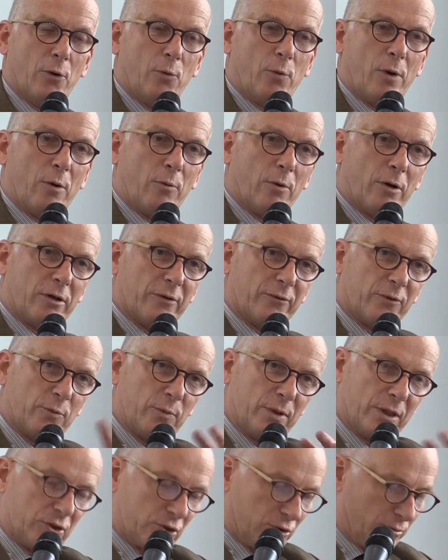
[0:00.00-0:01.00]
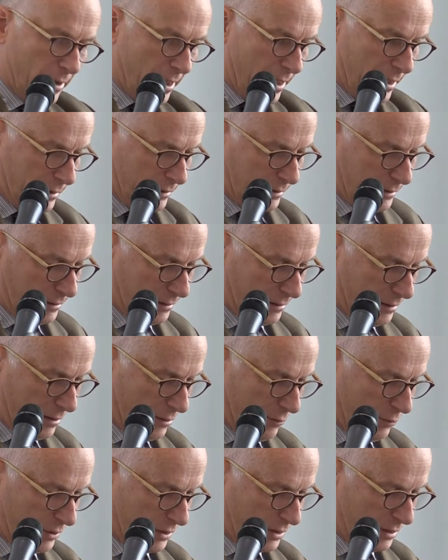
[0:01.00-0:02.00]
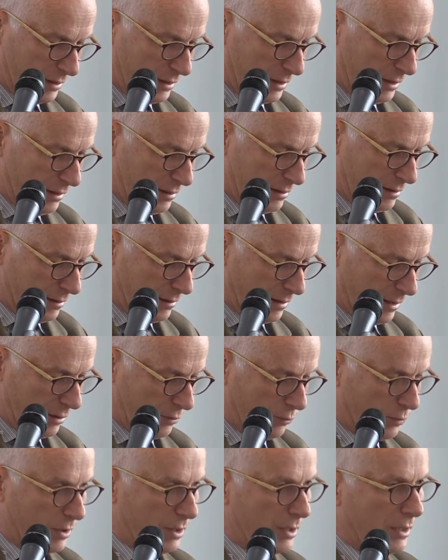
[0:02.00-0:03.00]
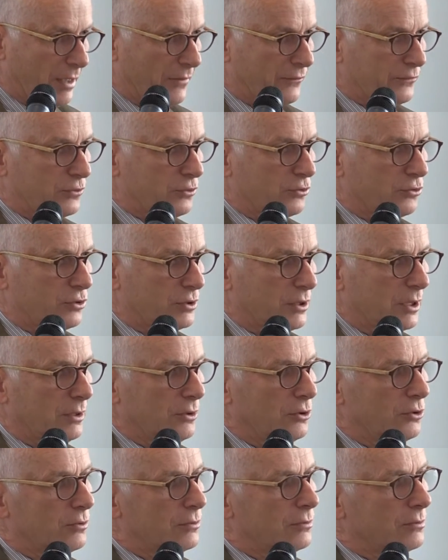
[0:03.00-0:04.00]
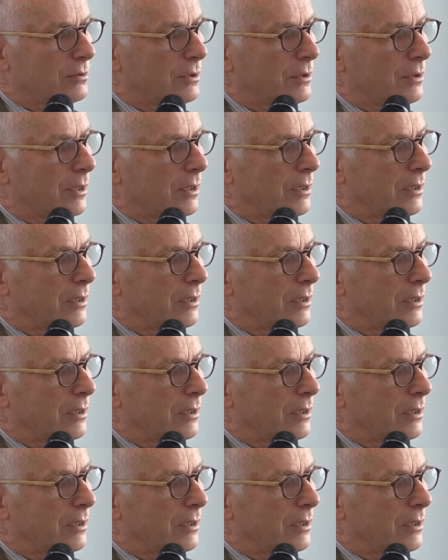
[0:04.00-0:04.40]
where one of the big strands was indeed that we have to continue